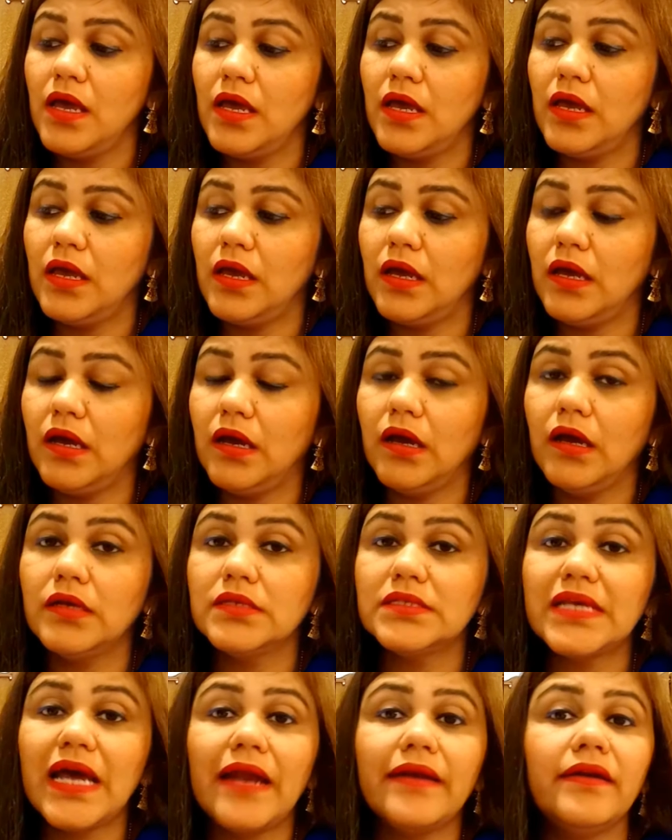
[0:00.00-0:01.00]
uh,
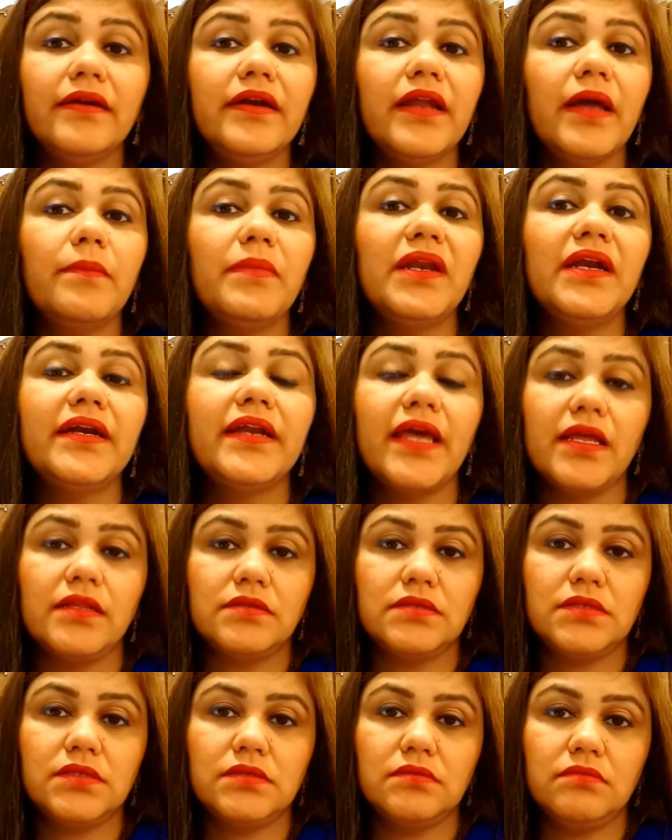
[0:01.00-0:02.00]
saturn
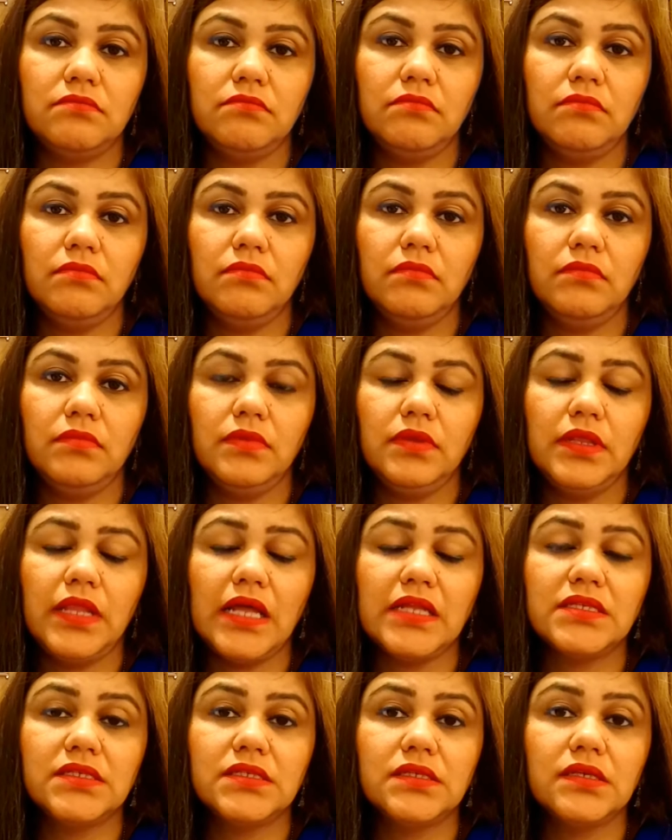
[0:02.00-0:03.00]
debilitates
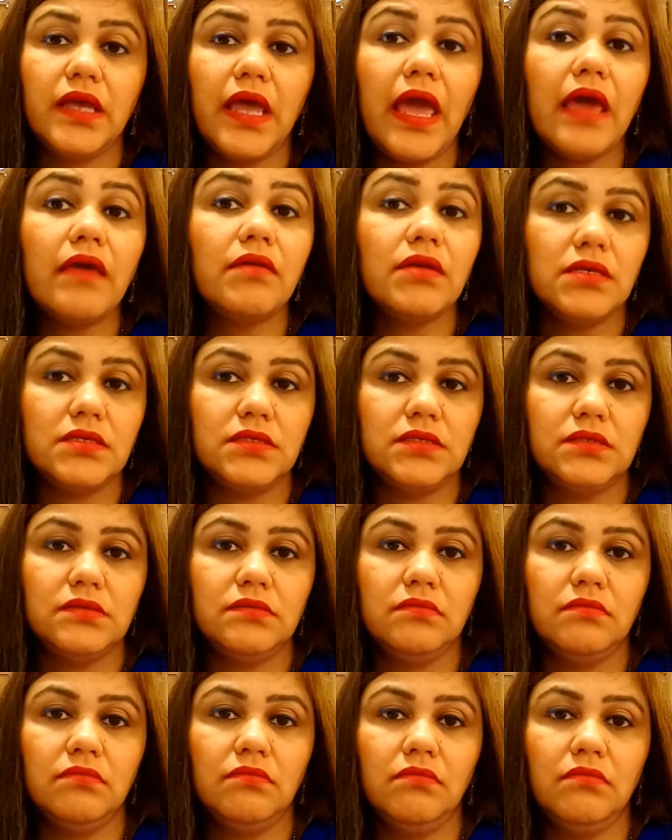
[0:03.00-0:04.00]
that's aries
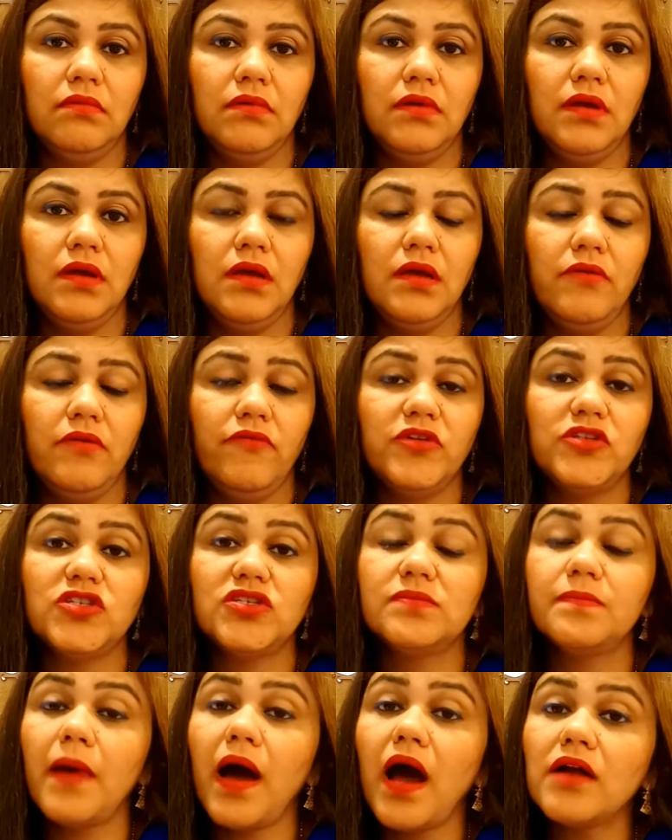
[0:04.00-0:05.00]
which is
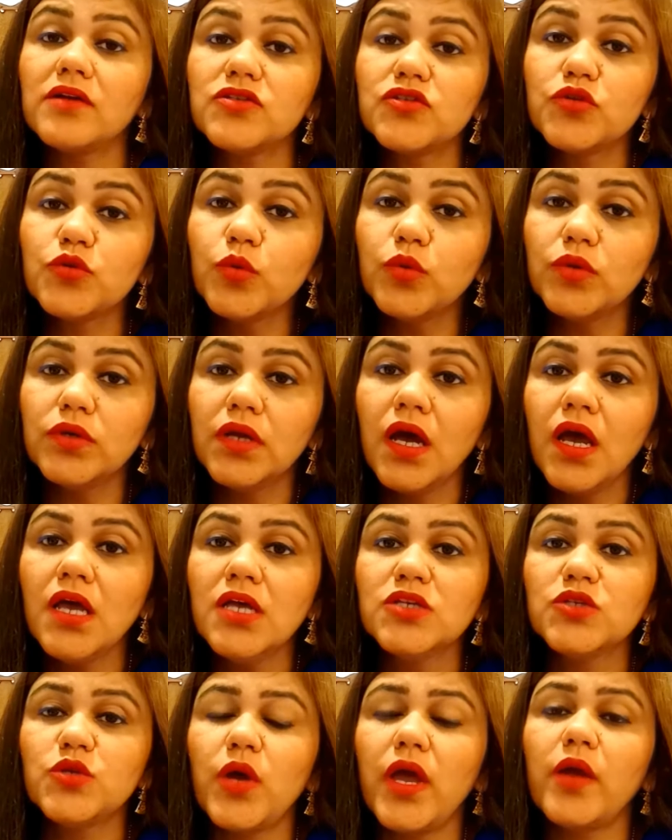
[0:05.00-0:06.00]
mars rule.
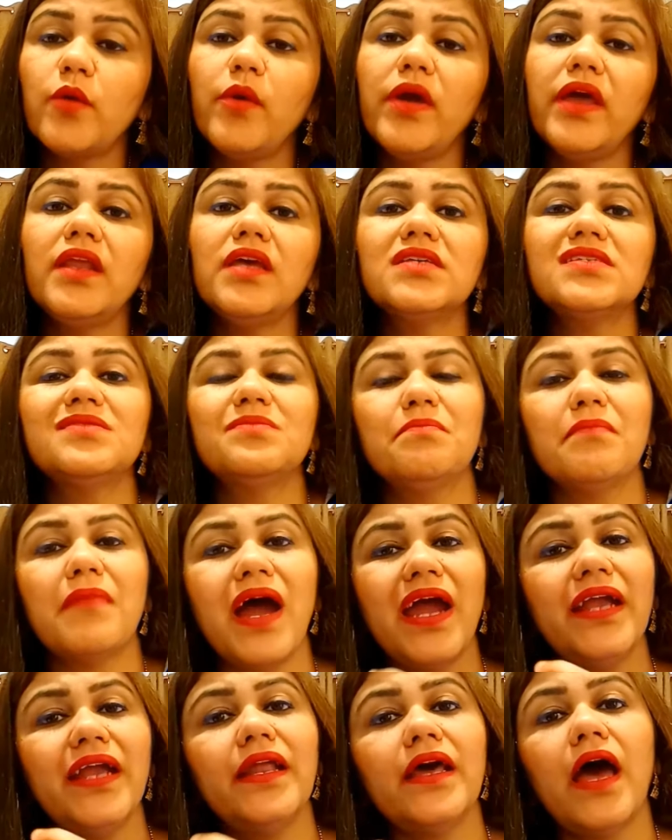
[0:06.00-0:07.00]
so aquarius
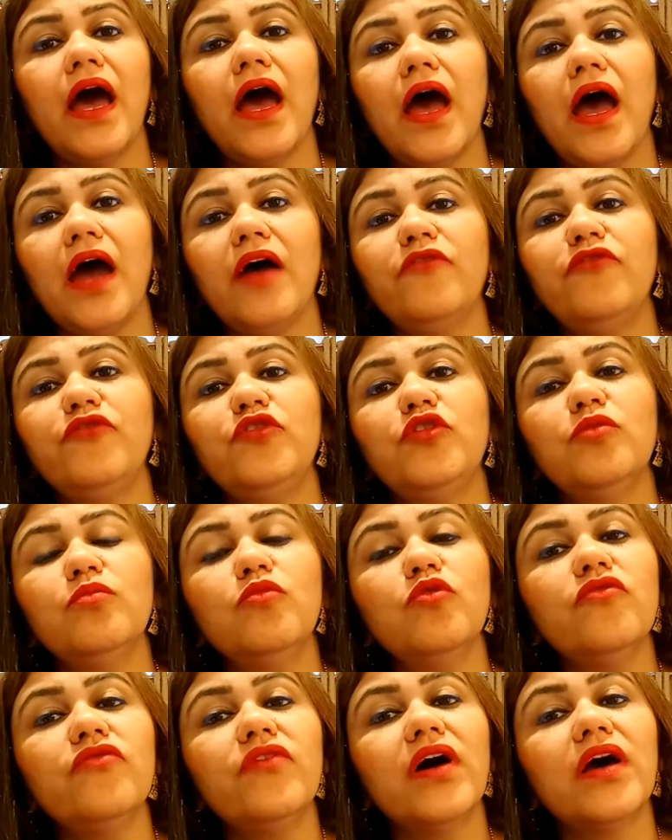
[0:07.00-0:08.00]
might have to
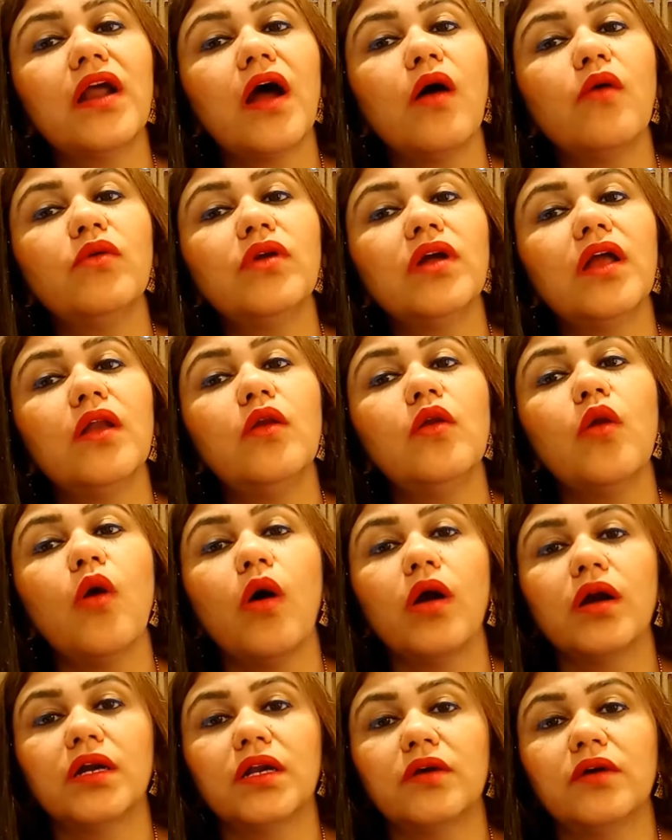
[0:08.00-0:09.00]
move around a
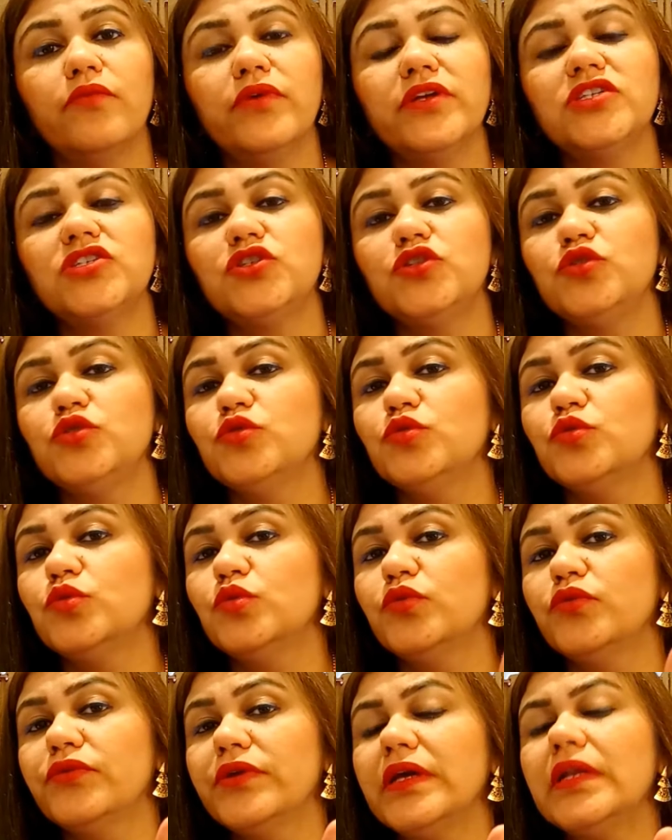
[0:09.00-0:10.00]
lot which you
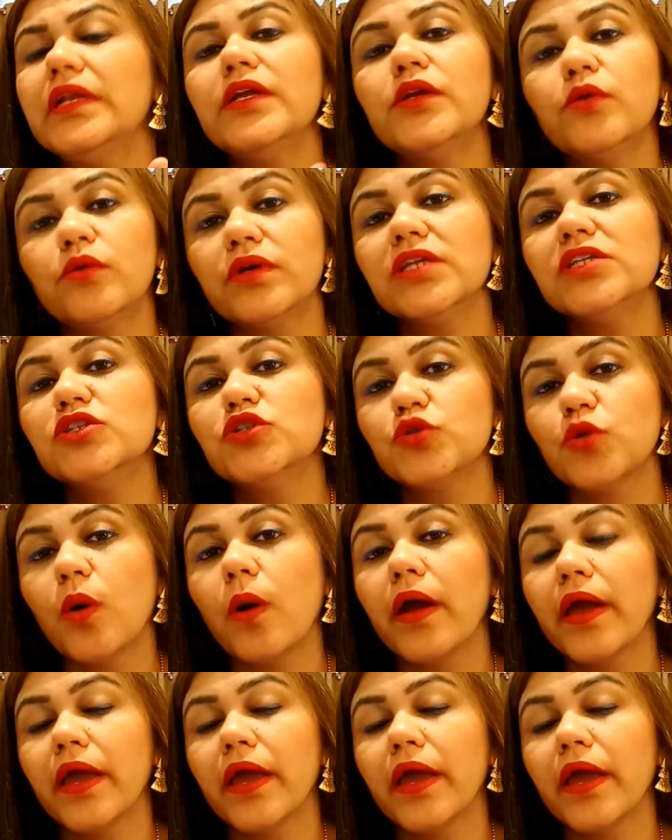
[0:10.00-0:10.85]
really don't enjoy